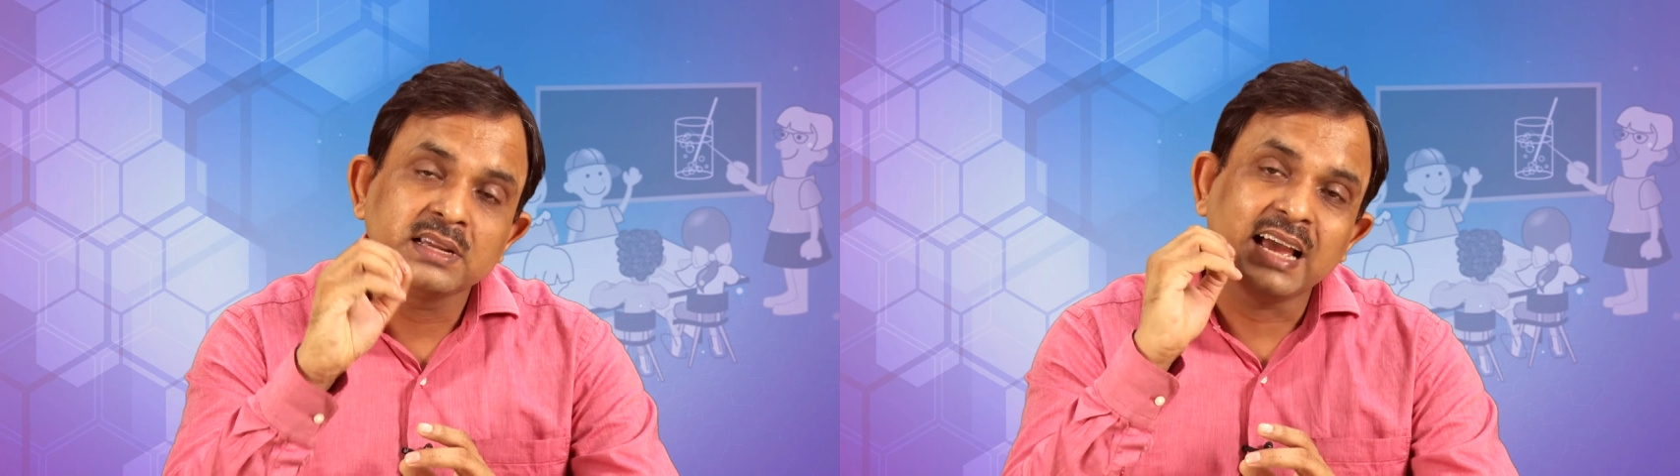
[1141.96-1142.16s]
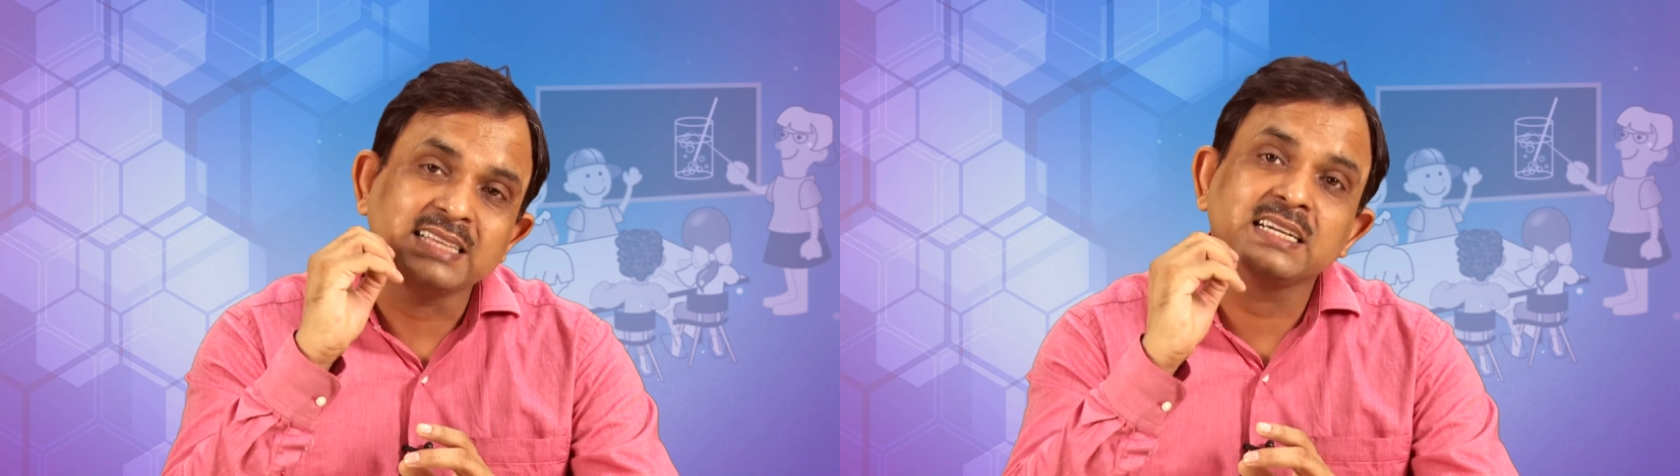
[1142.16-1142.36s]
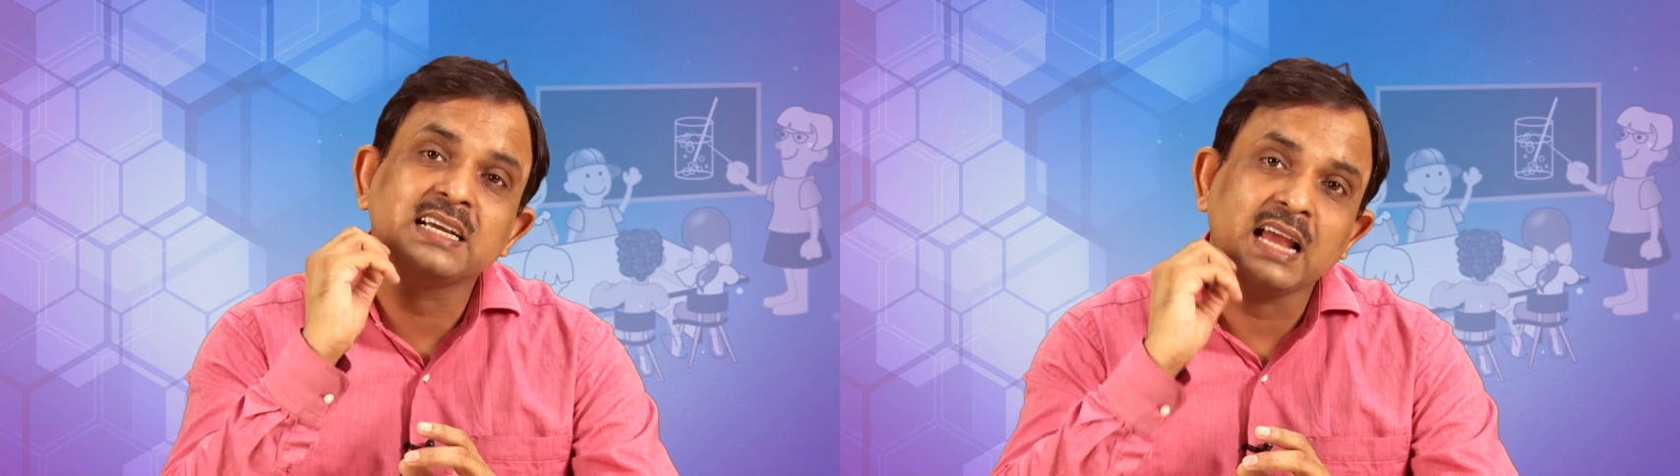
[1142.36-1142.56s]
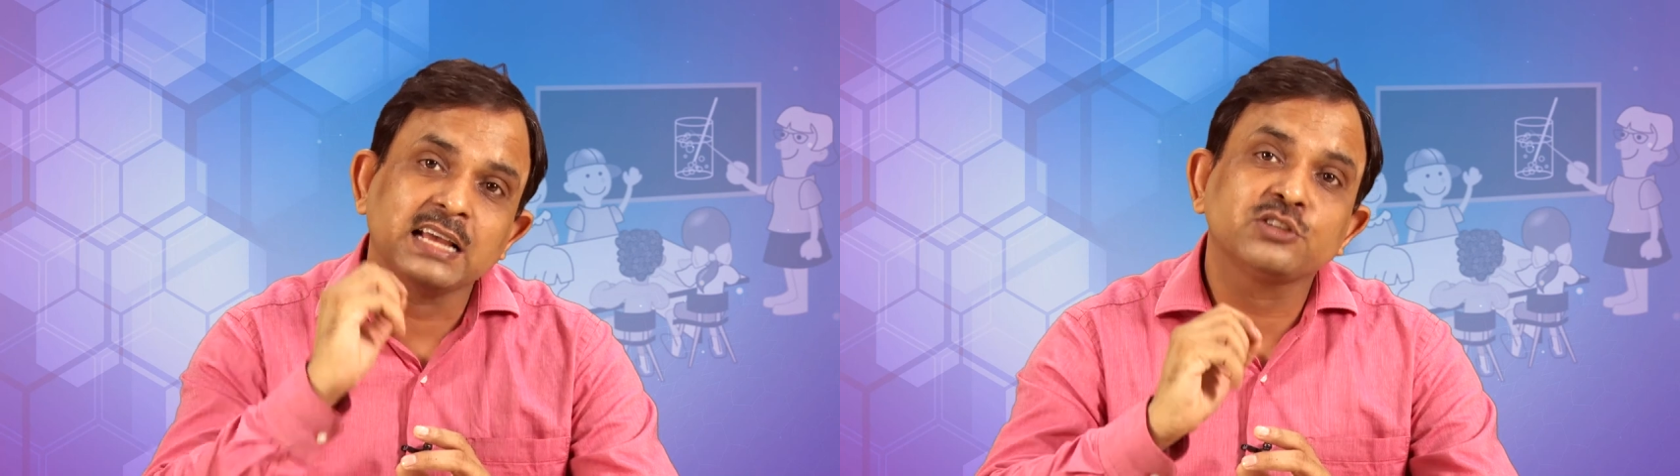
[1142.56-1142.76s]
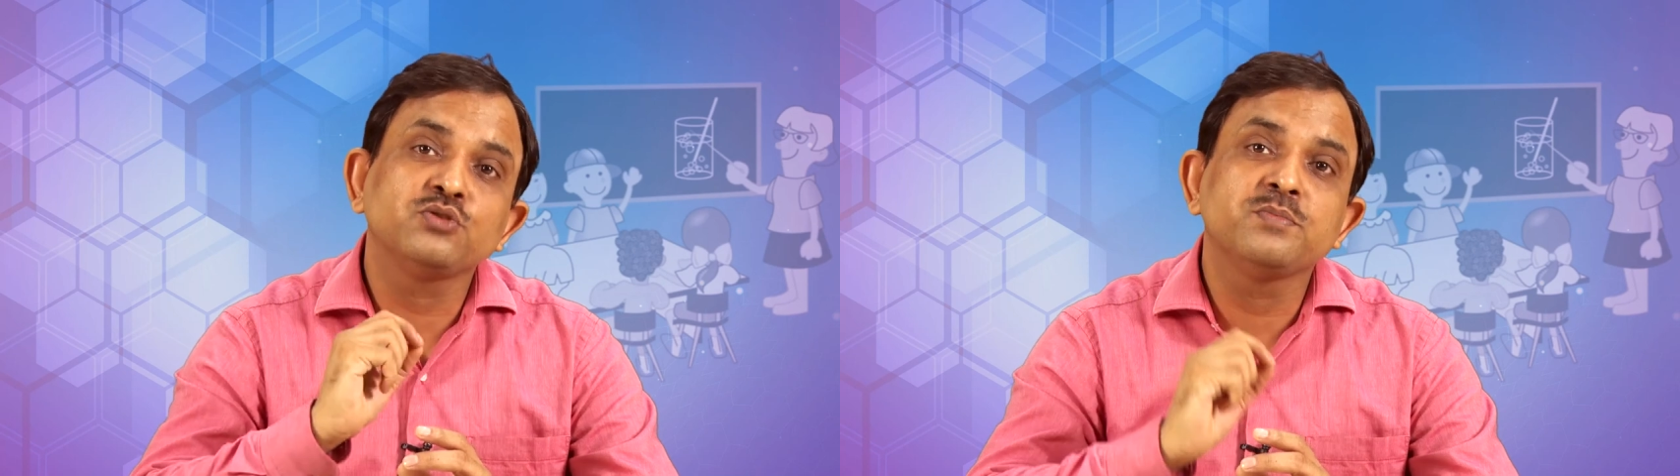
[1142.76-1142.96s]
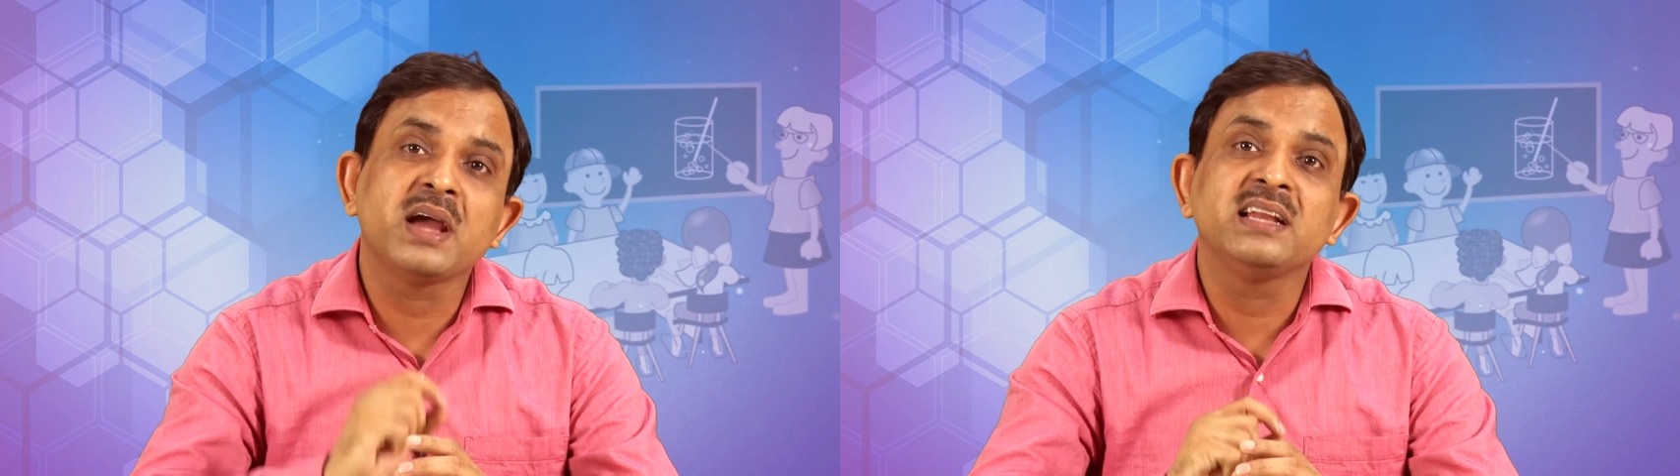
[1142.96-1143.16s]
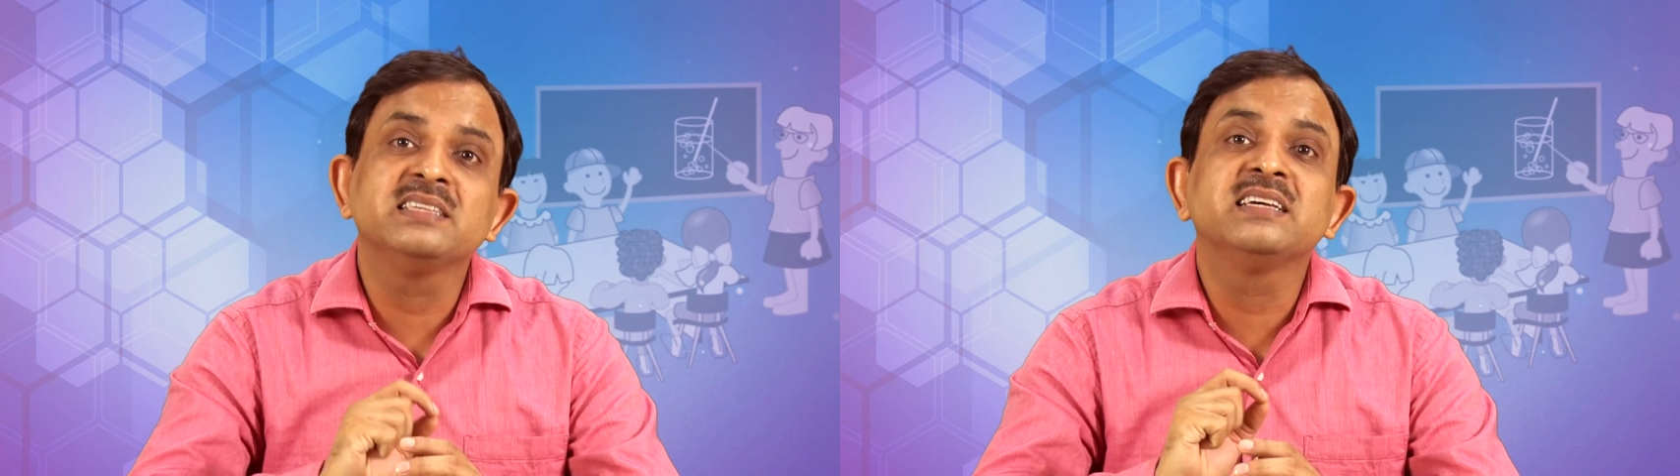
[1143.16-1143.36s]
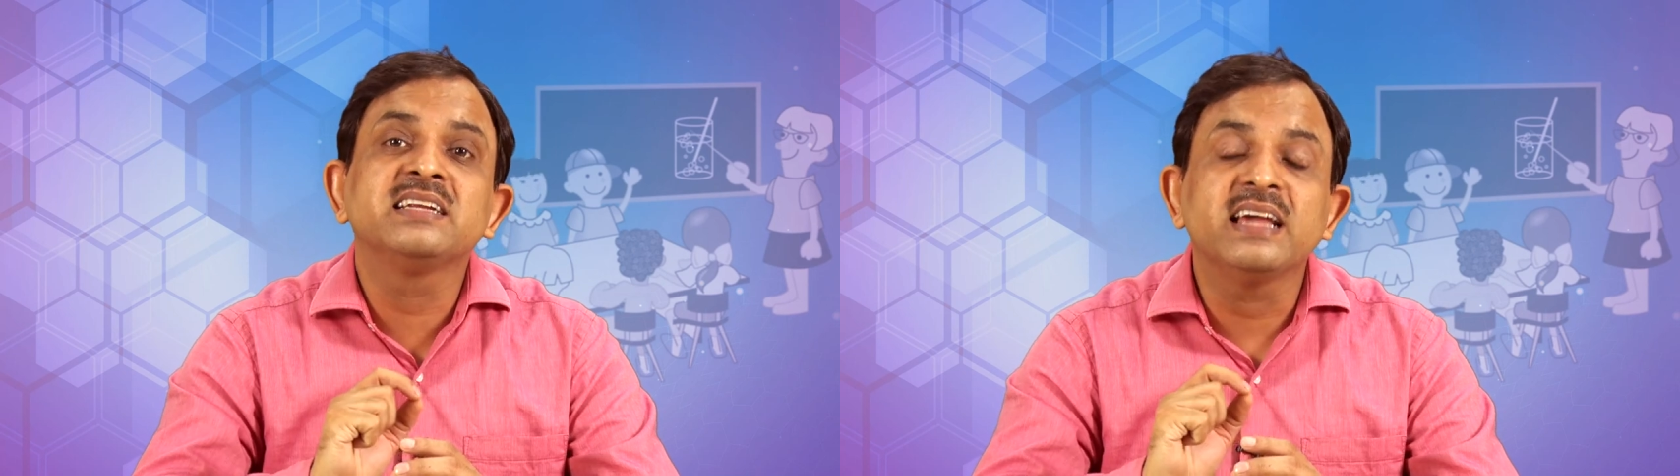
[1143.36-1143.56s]
as a classroom
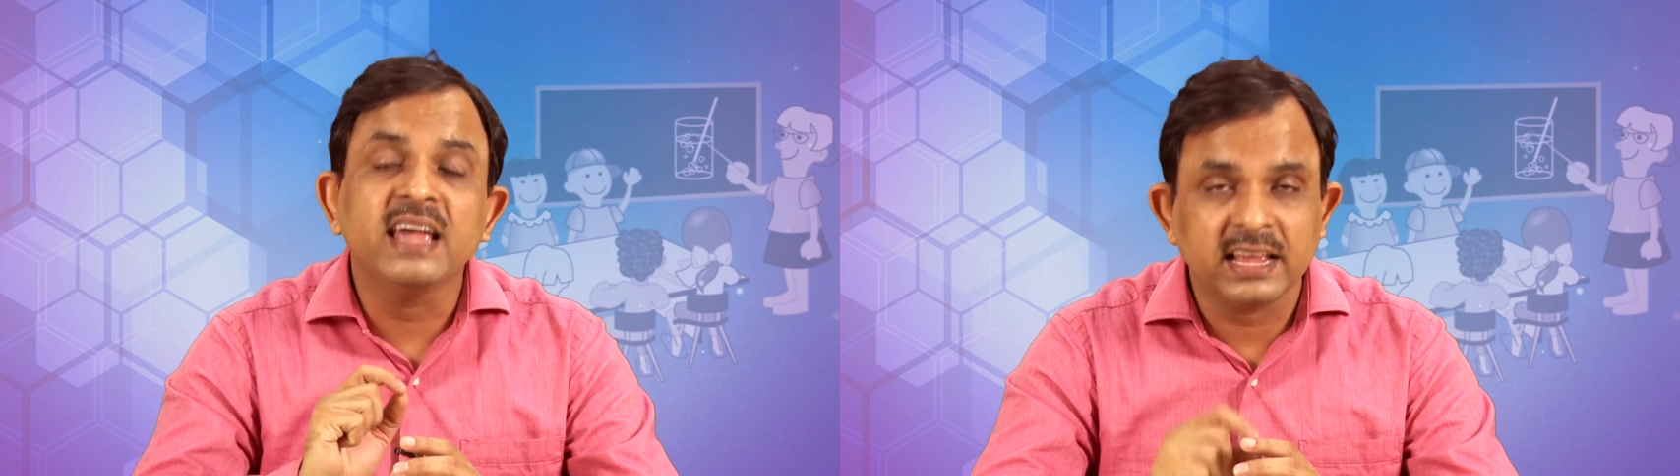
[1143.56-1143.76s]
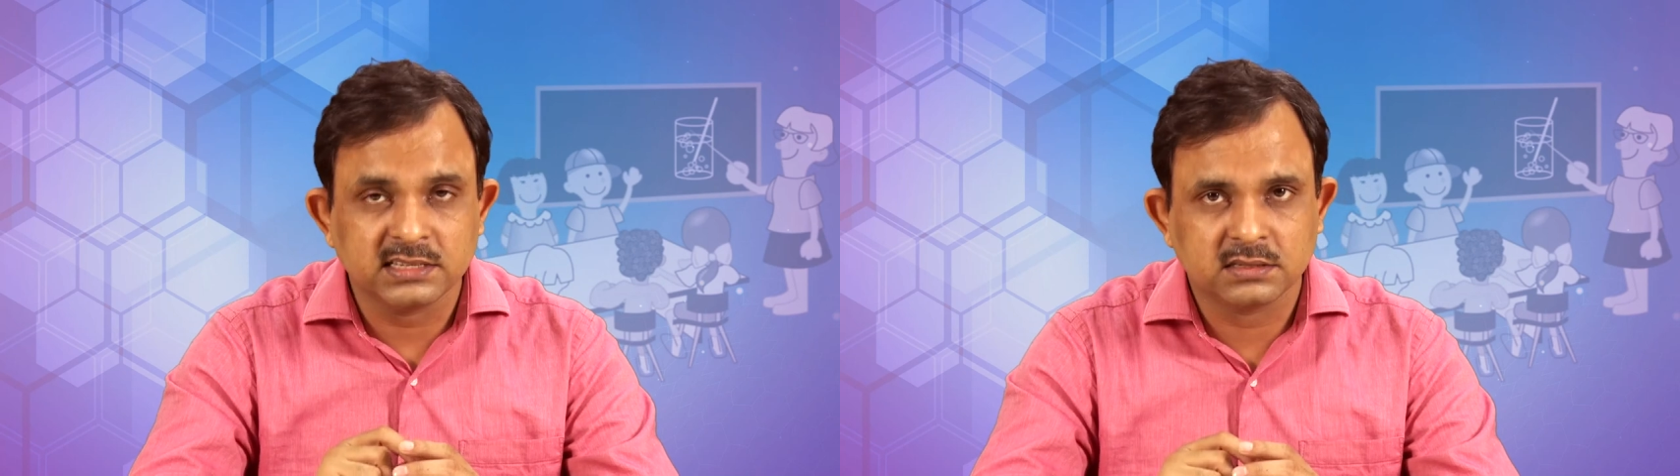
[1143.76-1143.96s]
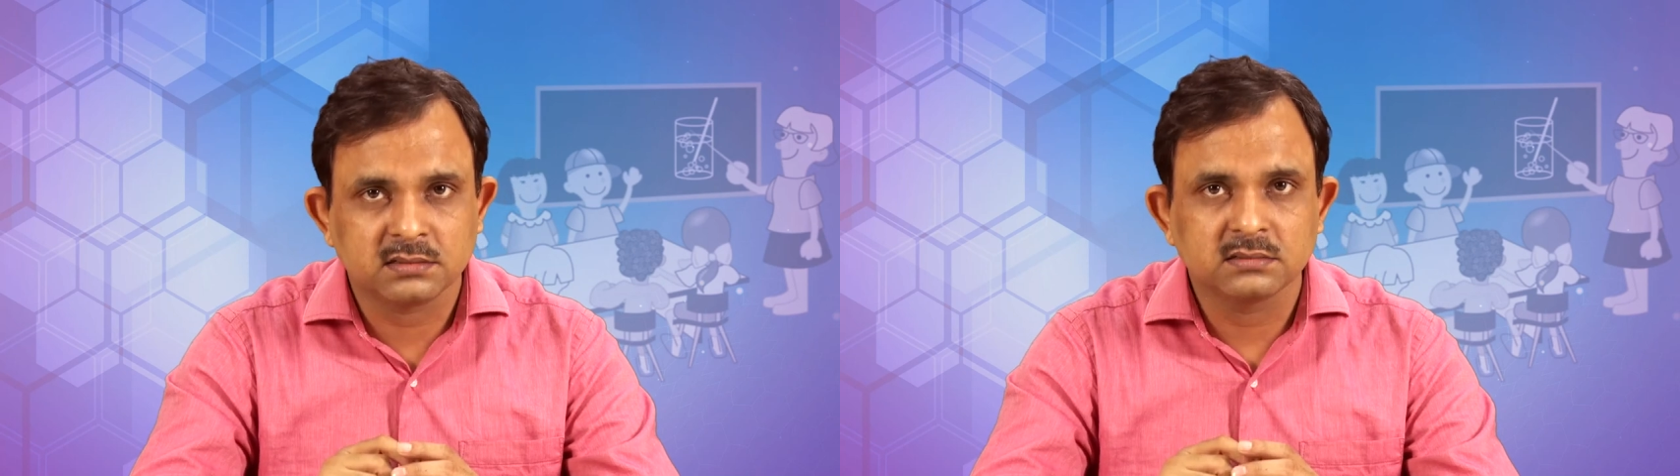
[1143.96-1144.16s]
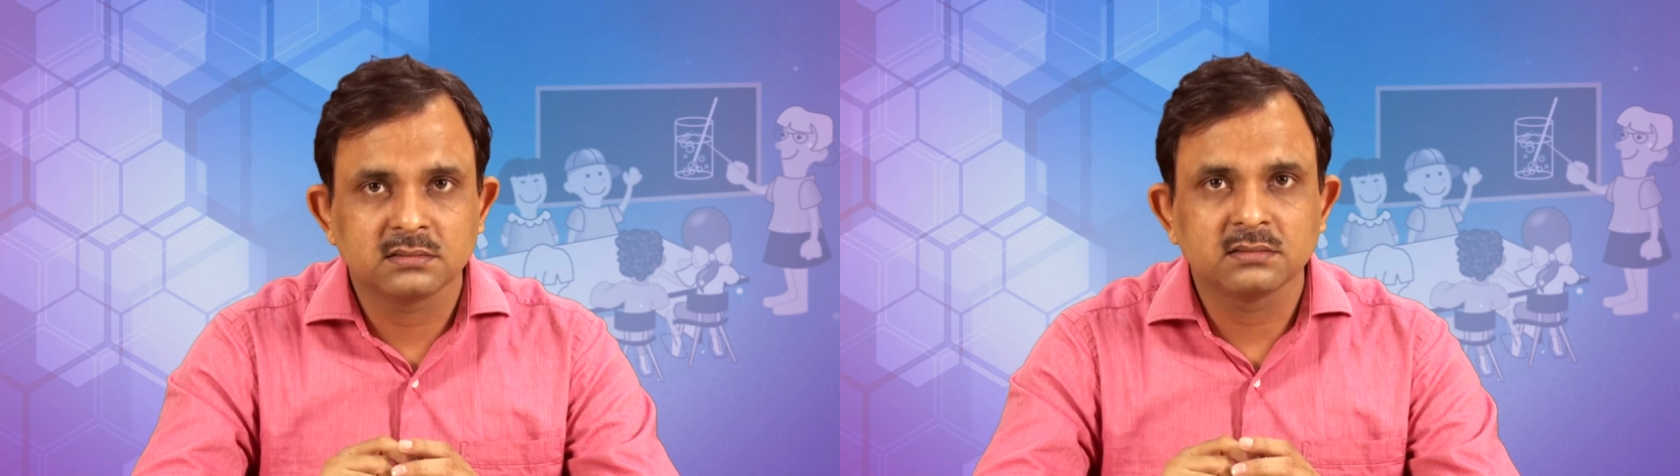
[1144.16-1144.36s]
manager is